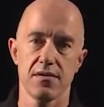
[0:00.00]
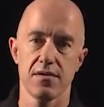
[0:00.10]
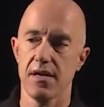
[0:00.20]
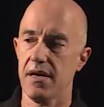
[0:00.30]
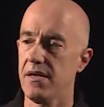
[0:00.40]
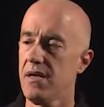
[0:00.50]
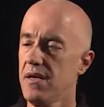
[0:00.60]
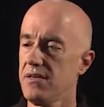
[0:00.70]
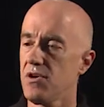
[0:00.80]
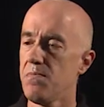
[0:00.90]
Okay,
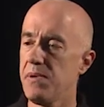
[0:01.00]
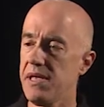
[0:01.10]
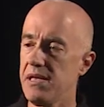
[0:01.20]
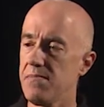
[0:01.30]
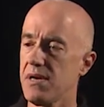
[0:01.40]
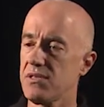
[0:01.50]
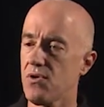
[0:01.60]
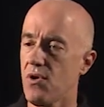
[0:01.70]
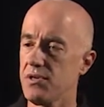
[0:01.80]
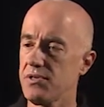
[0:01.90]
So b must
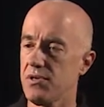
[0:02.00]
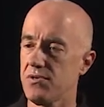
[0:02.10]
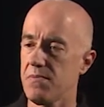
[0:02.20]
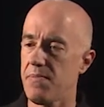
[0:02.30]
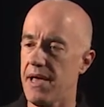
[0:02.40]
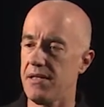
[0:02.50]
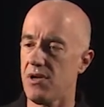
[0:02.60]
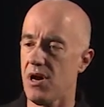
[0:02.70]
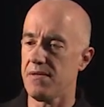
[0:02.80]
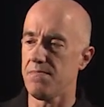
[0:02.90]
also depend
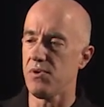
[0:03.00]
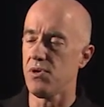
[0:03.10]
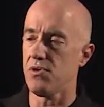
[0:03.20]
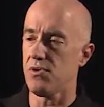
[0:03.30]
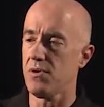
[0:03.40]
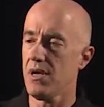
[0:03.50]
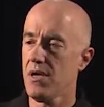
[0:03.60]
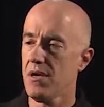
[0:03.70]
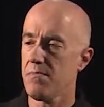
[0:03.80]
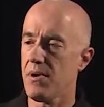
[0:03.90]
on mu,
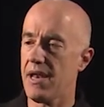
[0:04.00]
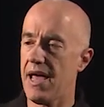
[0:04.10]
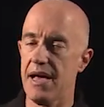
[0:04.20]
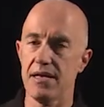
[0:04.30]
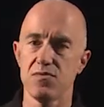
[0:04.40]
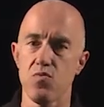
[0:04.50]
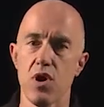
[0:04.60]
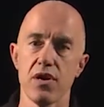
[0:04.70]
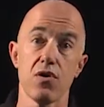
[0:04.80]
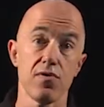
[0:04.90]
but as
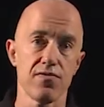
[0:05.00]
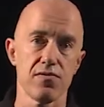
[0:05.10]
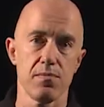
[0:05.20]
1 over